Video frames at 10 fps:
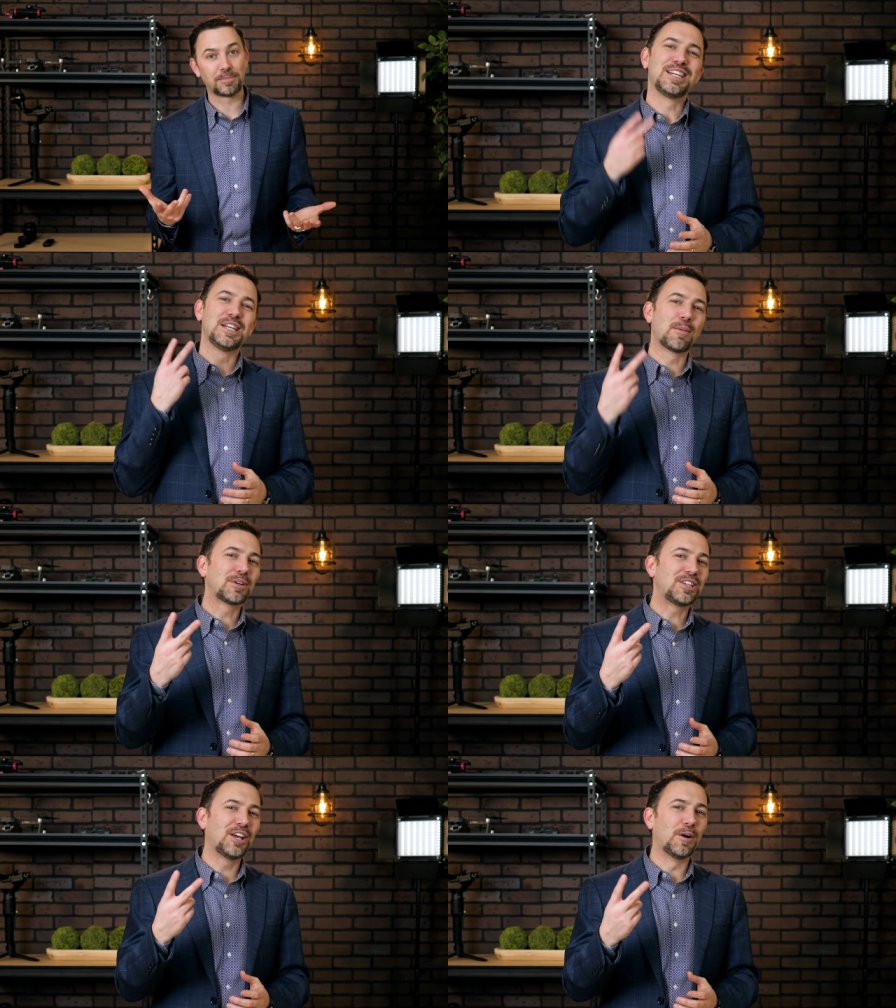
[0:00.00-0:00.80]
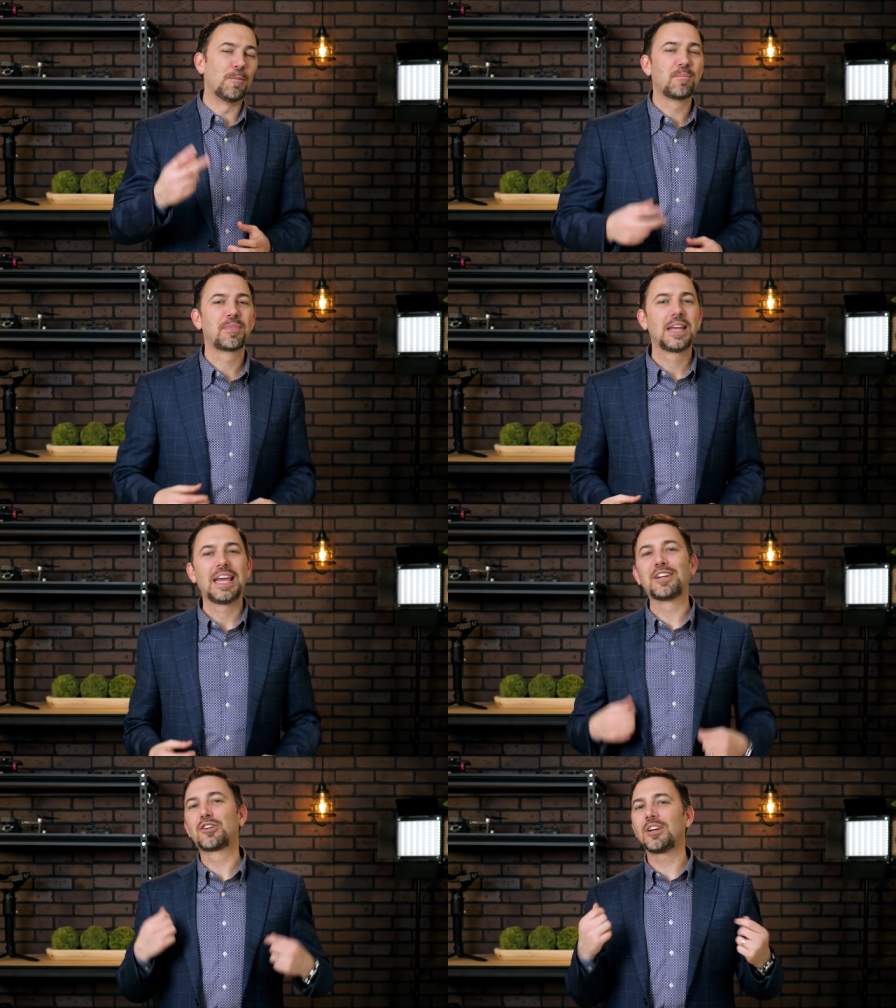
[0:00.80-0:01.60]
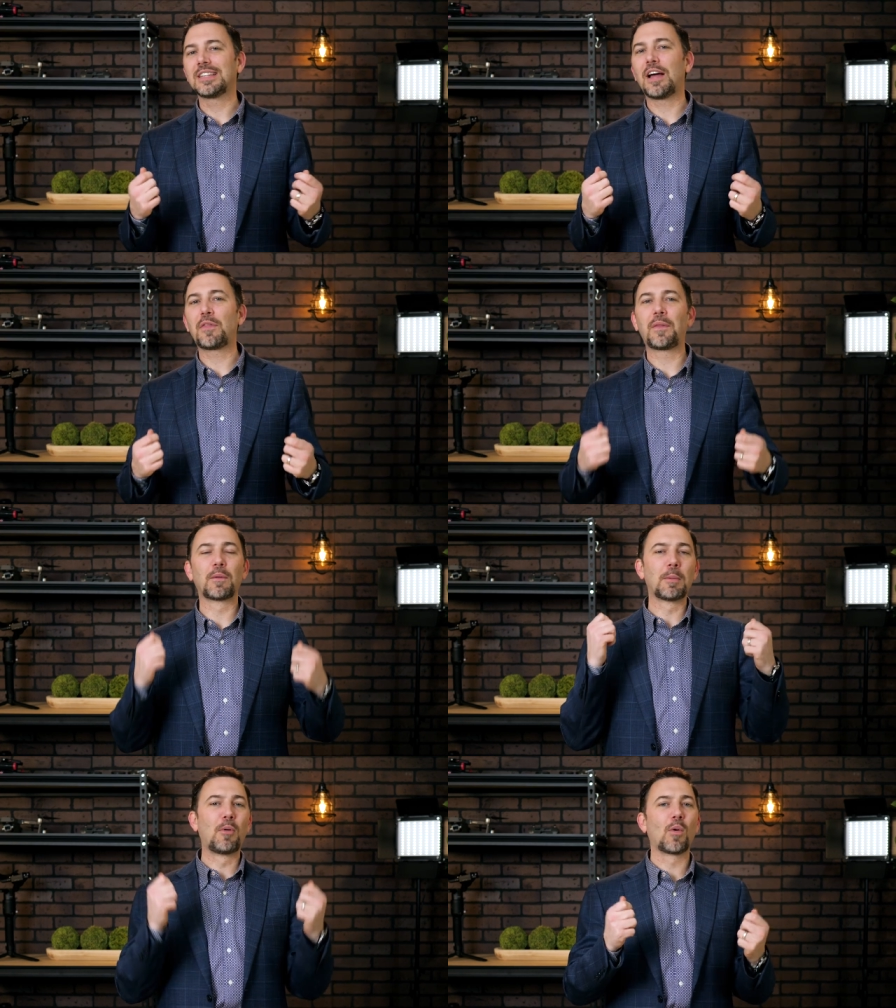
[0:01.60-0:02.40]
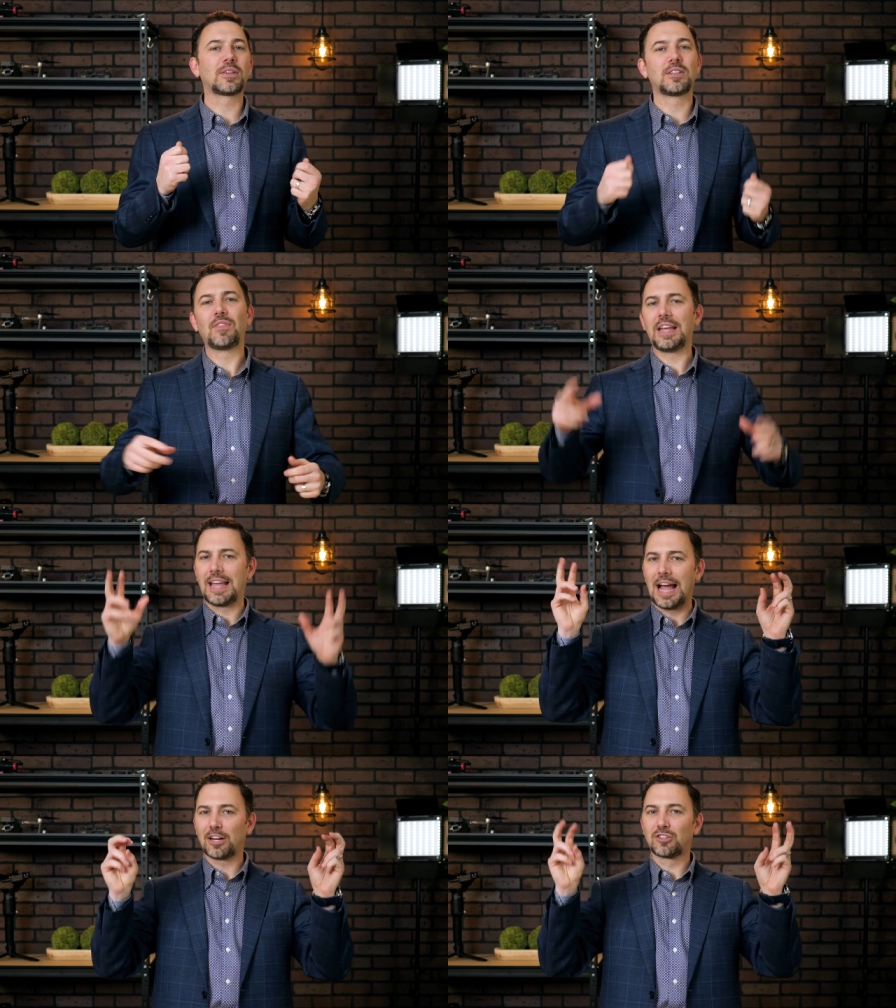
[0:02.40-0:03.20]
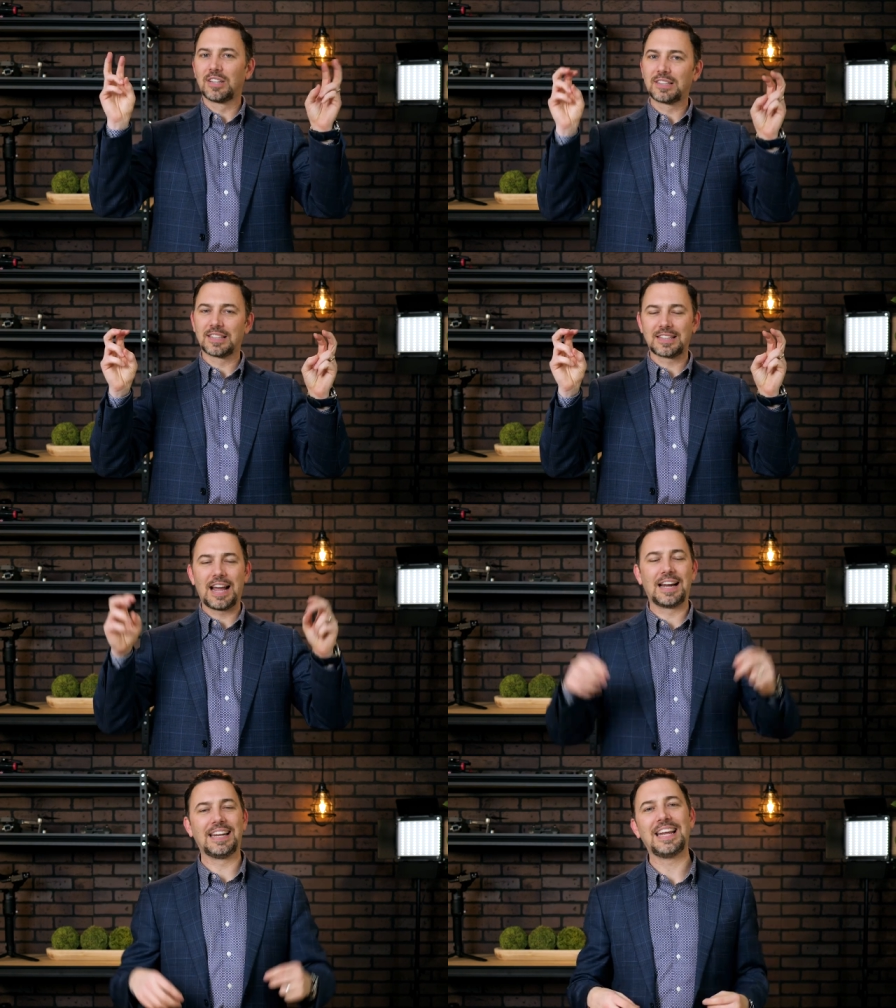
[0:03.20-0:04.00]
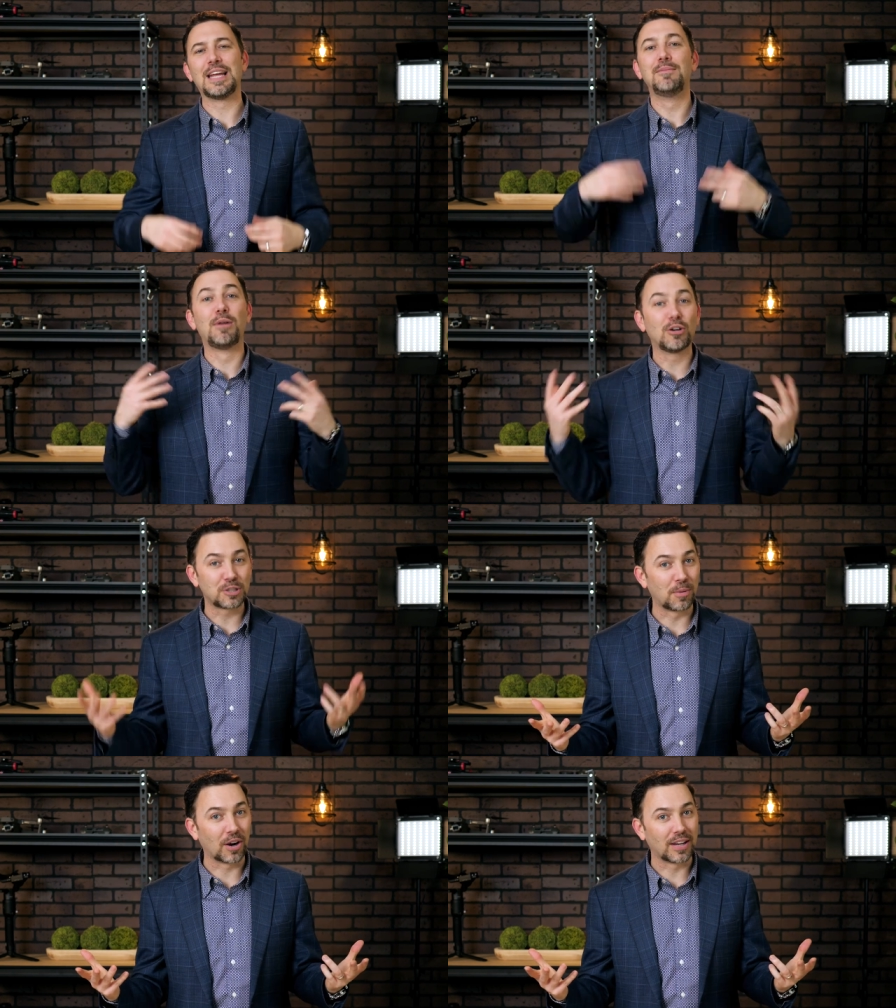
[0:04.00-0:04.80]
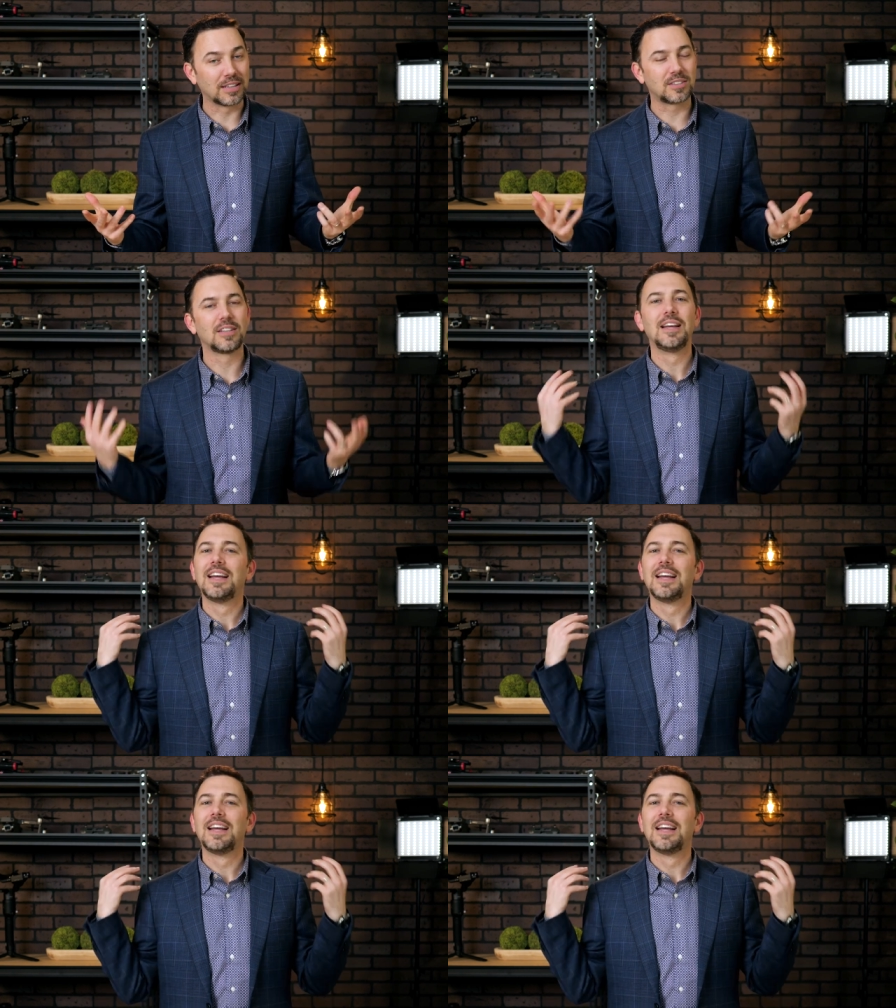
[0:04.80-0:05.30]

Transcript: Number two, it turns out that the reports of the cashless society in most markets